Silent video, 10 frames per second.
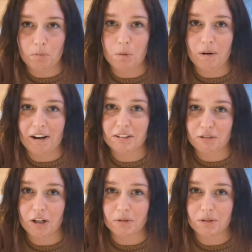I'm aware it's
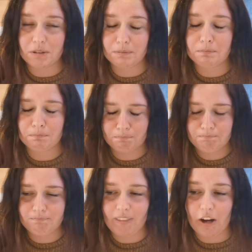gross.
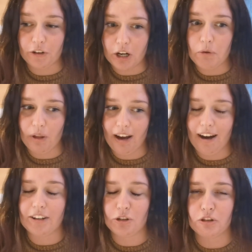I know that.
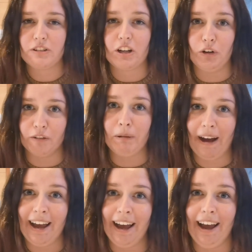I just love my
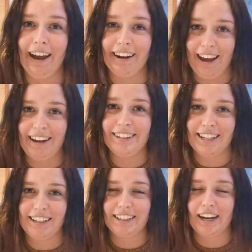hair and I hate
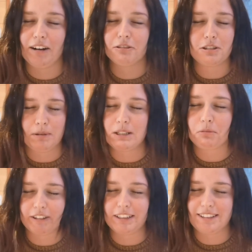taking it out because it makes
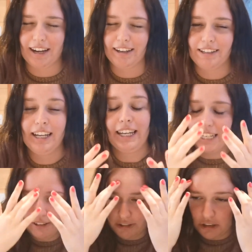me really sad.
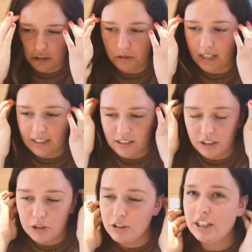Even the two days that I
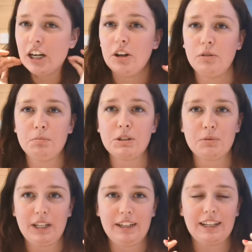usually go
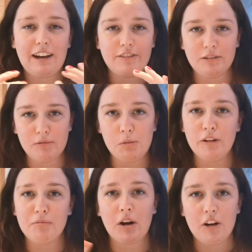between having them
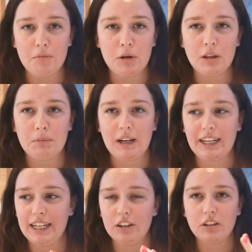removed by her and putting them back
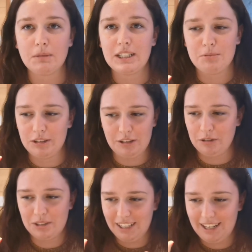in, like, makes me so
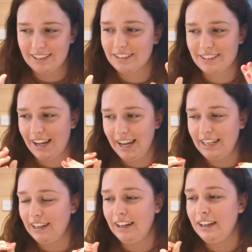sad because I
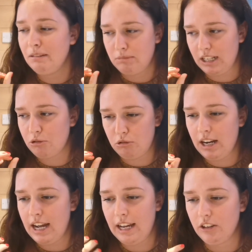hate my natural
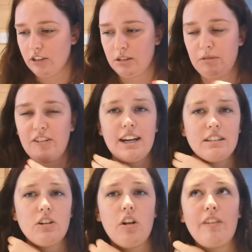hair. Like, to be fair,
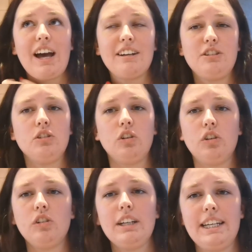it's not that
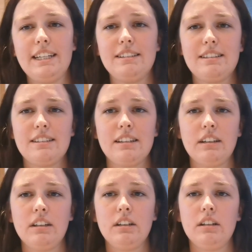short. It's.
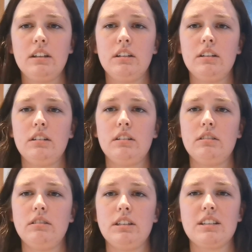
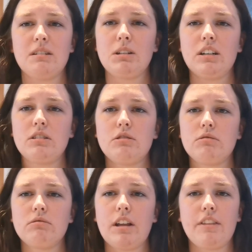Is that my natural?
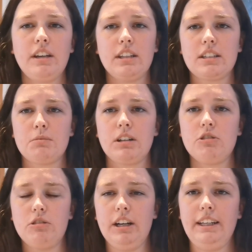I think that's my
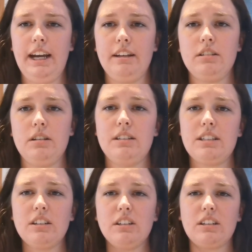natural hair. Yeah. So it's
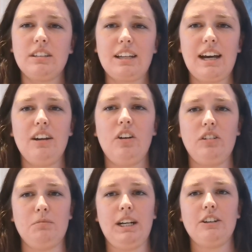like that long,
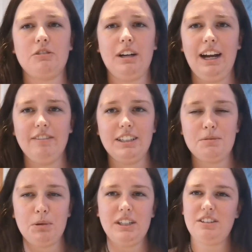my natural hair is,
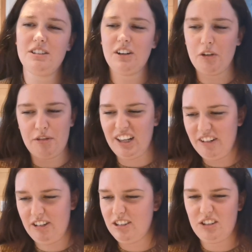but it's just a lot
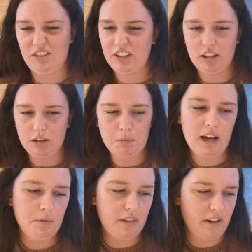thinner and I just feel a lot
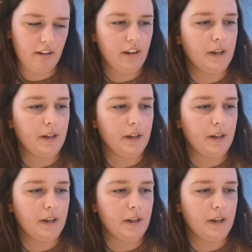better with it